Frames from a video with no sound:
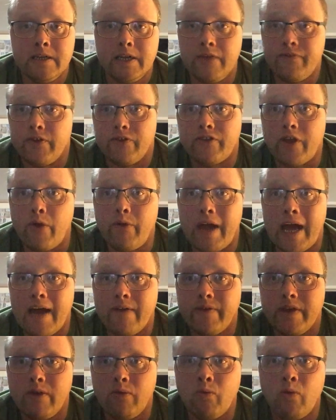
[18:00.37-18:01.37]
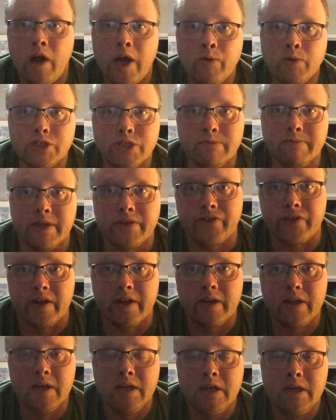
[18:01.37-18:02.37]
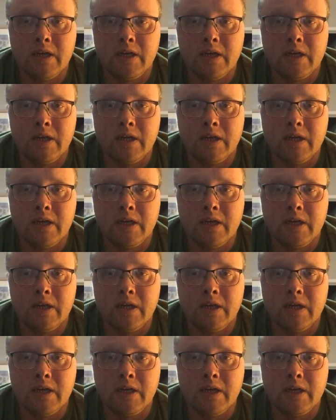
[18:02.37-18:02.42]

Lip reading: If you don't have it, why would you miss it?